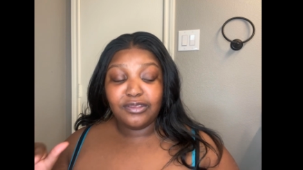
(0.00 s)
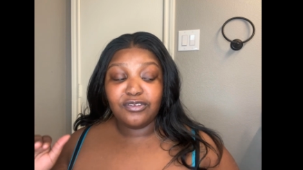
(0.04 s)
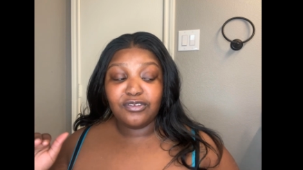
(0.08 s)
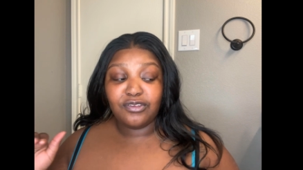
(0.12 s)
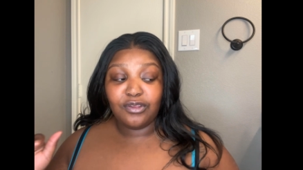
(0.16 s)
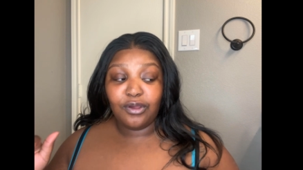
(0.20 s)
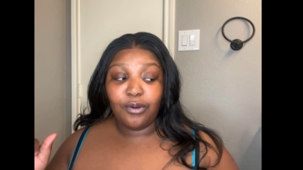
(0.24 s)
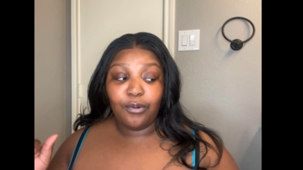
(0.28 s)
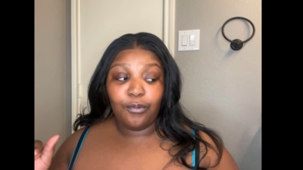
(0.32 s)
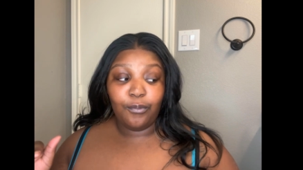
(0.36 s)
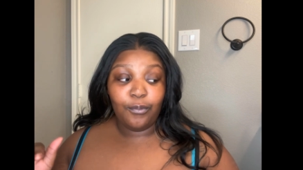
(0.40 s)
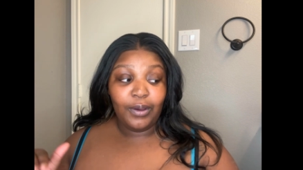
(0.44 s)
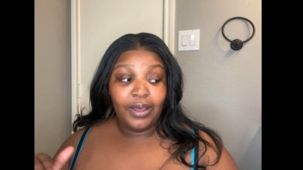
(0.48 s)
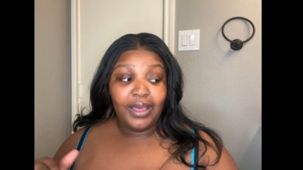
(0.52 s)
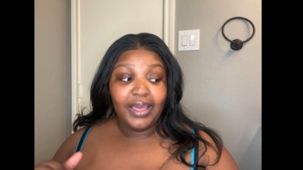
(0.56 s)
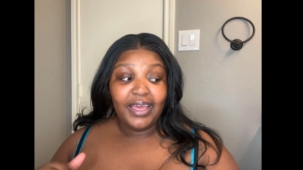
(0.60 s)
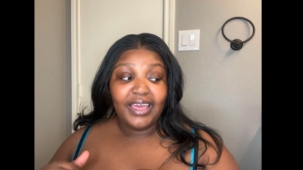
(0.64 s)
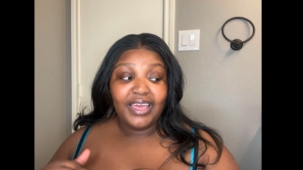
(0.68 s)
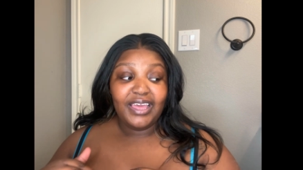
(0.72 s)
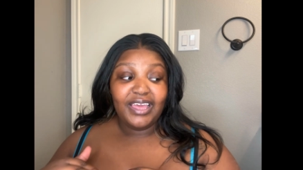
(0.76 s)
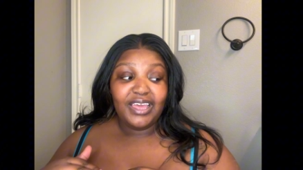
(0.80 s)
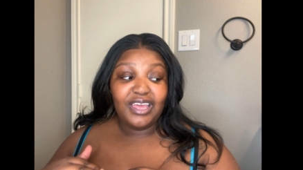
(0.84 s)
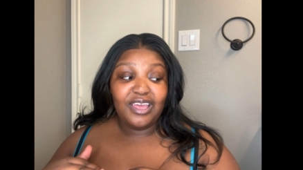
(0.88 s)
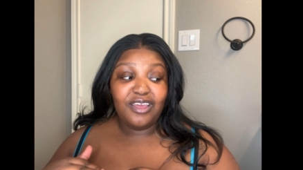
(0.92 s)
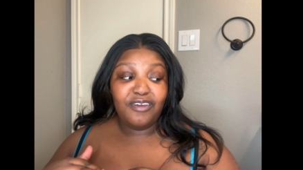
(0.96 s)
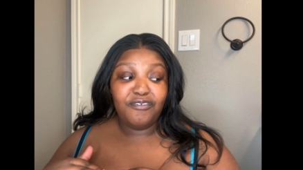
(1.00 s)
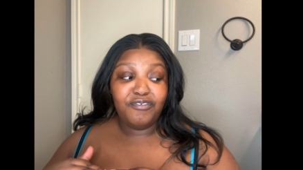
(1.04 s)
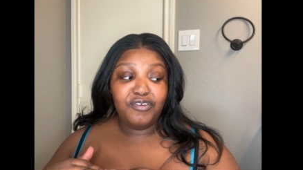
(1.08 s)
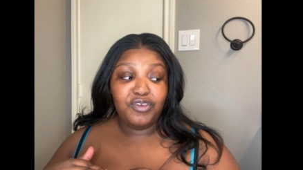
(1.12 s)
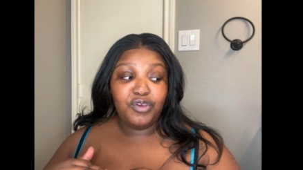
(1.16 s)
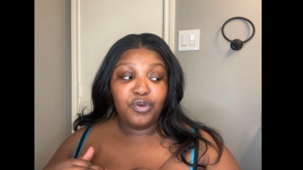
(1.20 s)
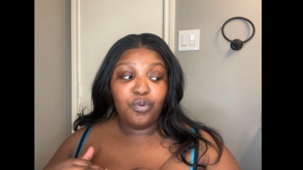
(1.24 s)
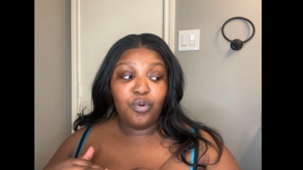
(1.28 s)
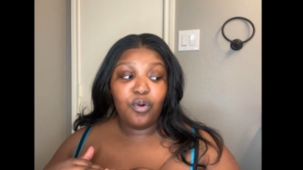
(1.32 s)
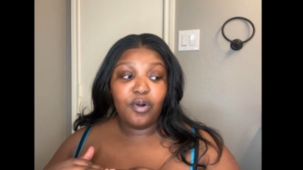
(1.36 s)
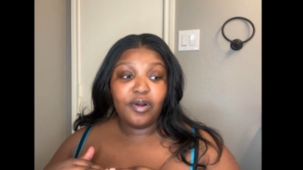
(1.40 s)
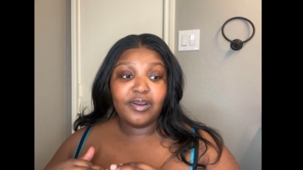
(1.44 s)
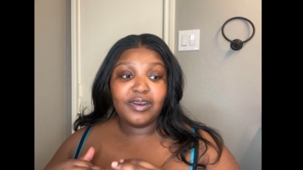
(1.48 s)
So if
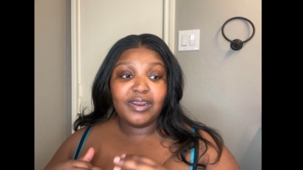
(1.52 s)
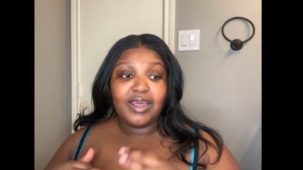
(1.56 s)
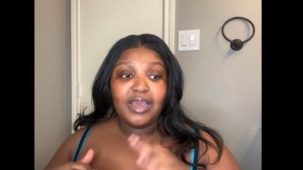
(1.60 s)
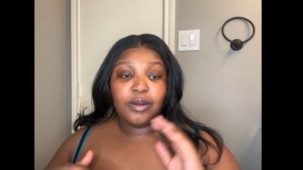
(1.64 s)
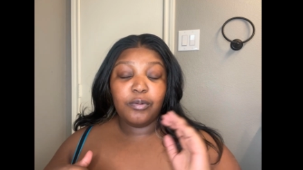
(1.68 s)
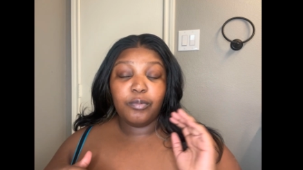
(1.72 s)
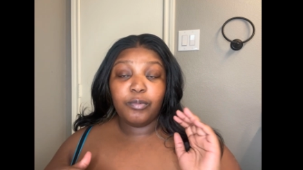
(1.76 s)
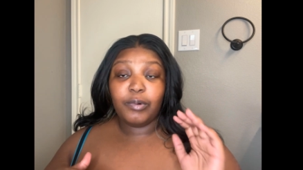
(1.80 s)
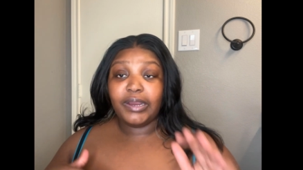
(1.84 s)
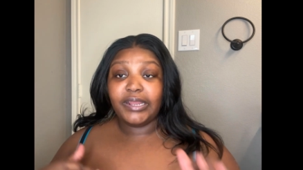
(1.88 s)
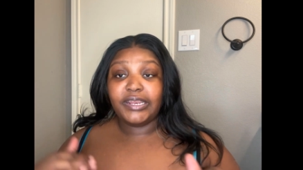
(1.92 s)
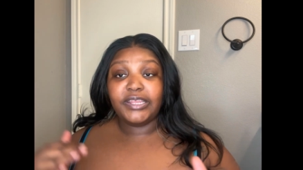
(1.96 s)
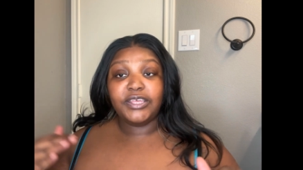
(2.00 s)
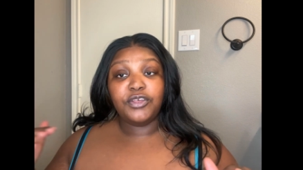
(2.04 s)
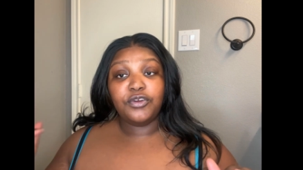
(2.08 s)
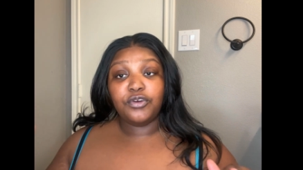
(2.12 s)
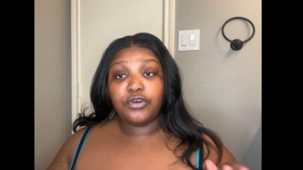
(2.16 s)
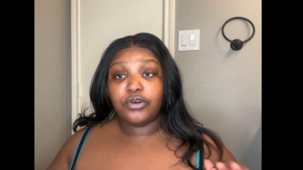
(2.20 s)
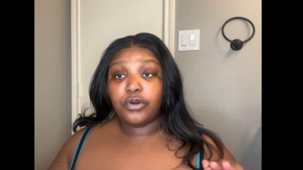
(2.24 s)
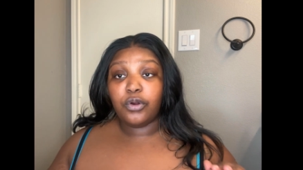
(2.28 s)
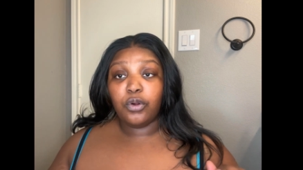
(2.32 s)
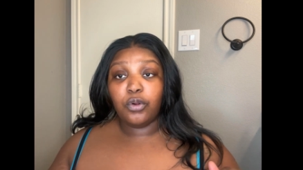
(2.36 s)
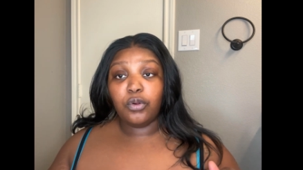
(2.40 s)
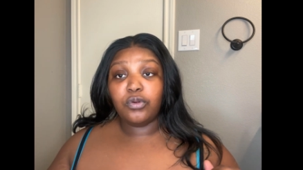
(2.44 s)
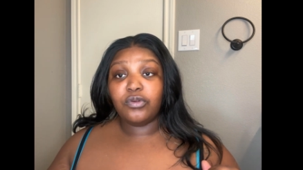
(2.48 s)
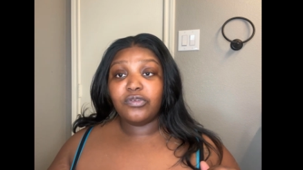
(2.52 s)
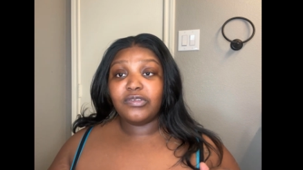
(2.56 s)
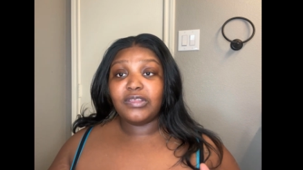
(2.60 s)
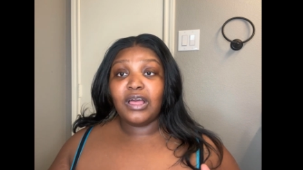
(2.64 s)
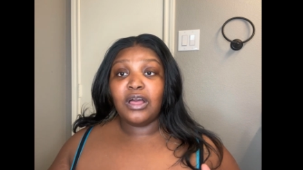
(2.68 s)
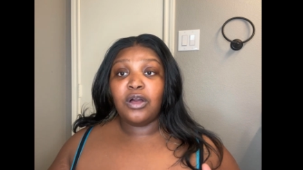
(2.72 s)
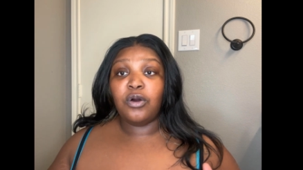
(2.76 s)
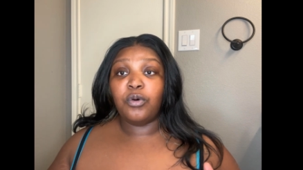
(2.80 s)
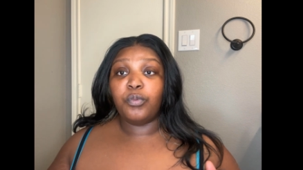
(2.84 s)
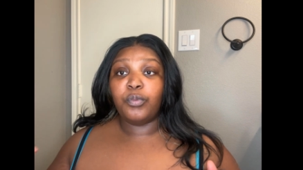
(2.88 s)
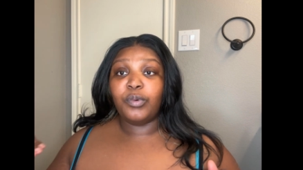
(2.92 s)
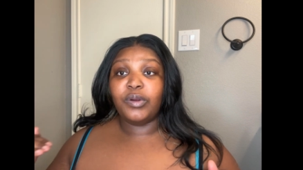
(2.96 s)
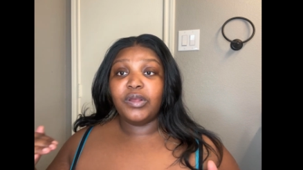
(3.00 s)
you are not writing your goals
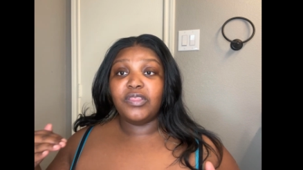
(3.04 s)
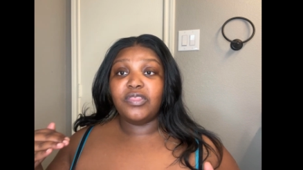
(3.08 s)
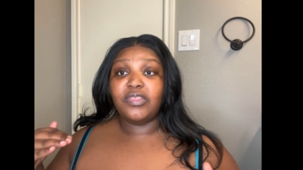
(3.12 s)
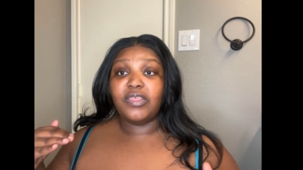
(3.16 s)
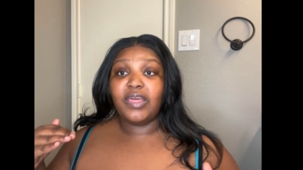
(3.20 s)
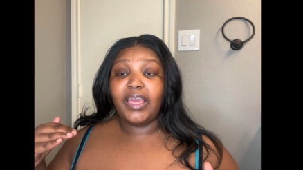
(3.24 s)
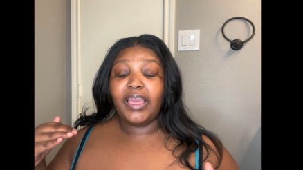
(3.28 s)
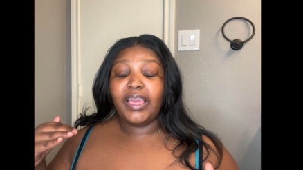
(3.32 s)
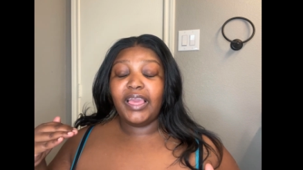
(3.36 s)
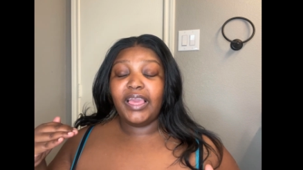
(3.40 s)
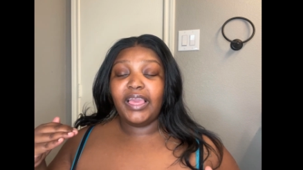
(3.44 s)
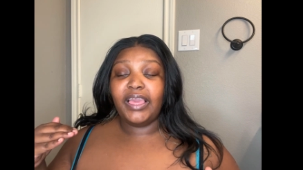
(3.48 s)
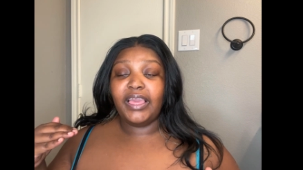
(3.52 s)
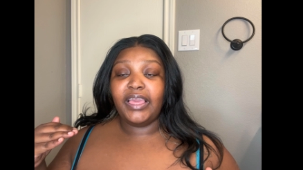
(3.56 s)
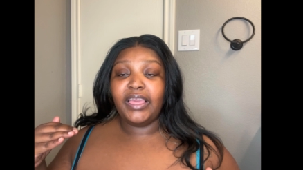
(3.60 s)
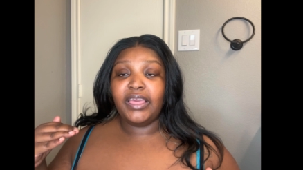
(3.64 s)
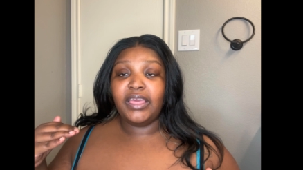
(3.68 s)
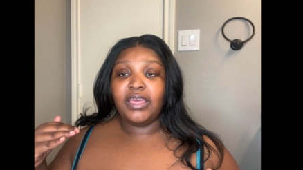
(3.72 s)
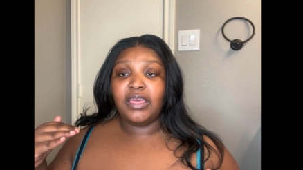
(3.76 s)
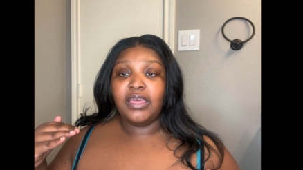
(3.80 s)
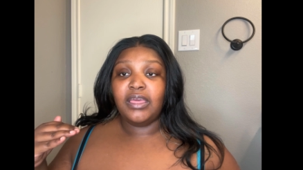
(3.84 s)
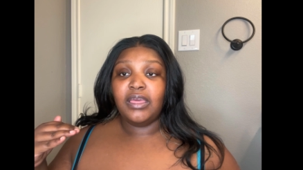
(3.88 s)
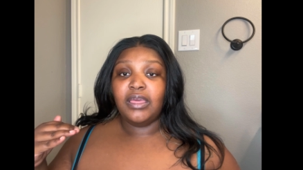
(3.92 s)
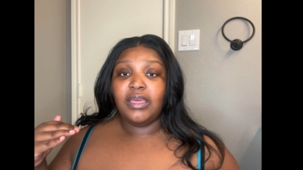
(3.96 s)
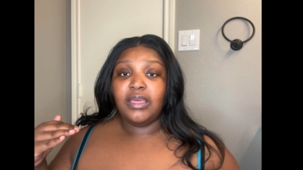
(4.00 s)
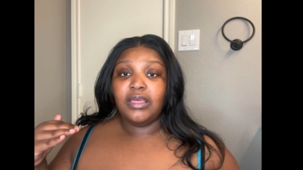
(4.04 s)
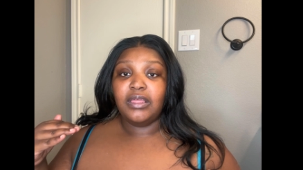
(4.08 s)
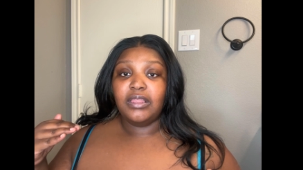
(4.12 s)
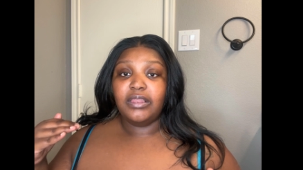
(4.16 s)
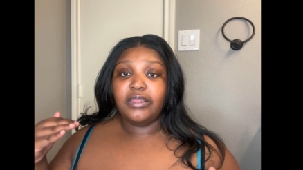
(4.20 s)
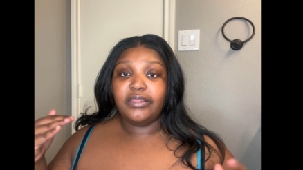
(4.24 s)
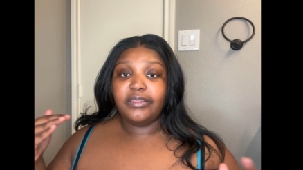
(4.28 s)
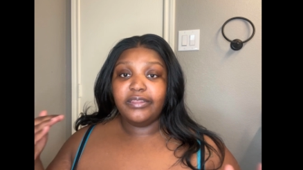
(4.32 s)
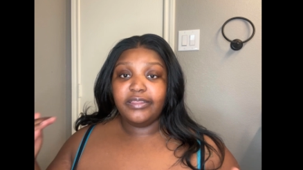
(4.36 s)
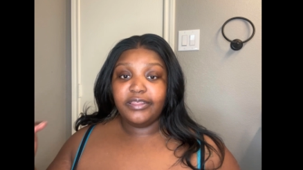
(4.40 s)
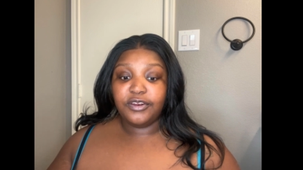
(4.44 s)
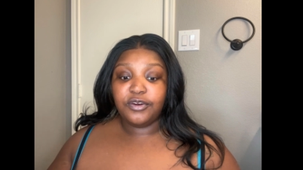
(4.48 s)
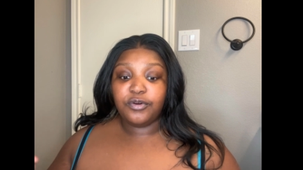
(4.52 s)
out with a
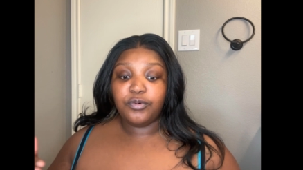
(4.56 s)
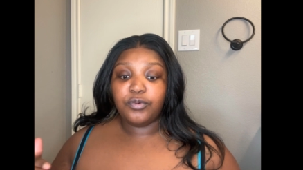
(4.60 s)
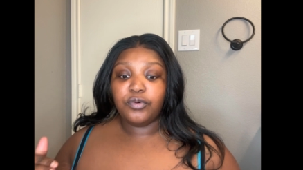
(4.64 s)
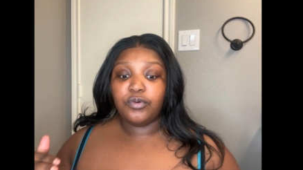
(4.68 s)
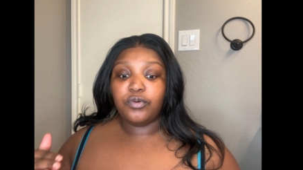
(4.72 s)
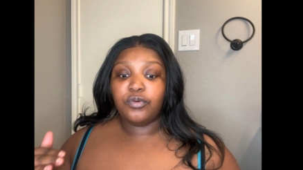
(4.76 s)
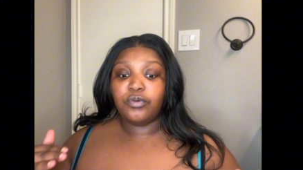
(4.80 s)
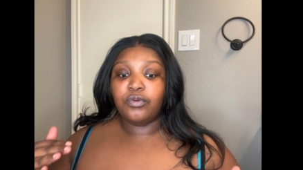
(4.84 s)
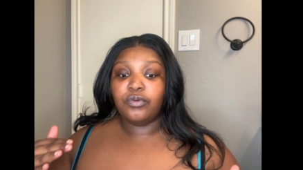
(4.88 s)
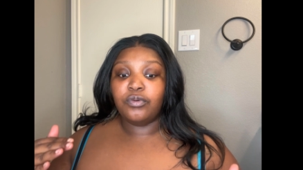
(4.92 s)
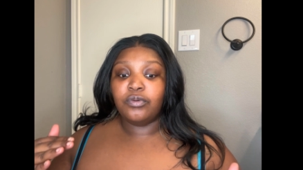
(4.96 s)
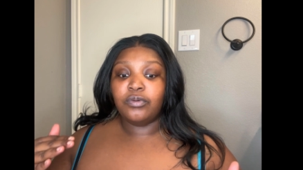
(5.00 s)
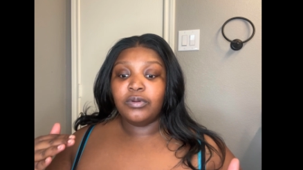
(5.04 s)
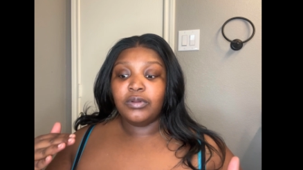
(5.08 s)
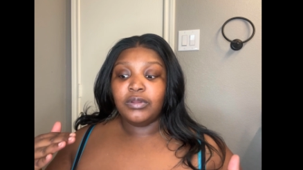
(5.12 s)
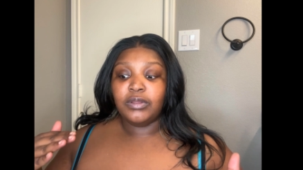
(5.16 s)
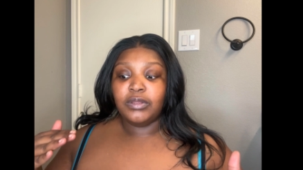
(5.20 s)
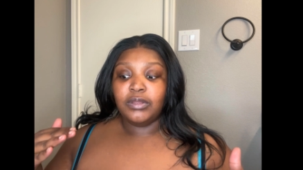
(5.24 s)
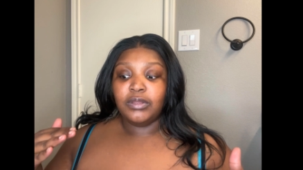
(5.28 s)
literal